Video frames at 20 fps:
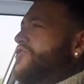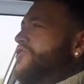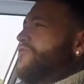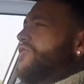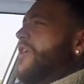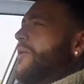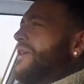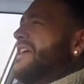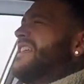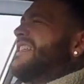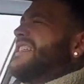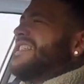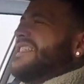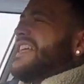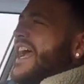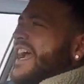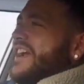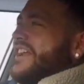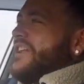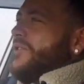you know
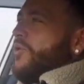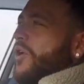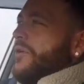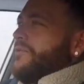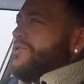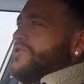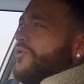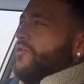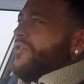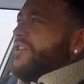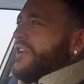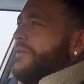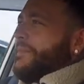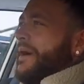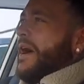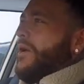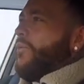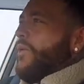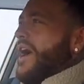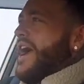exactly what I'm talking
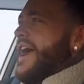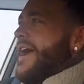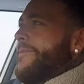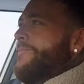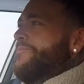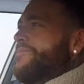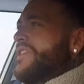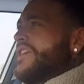about, where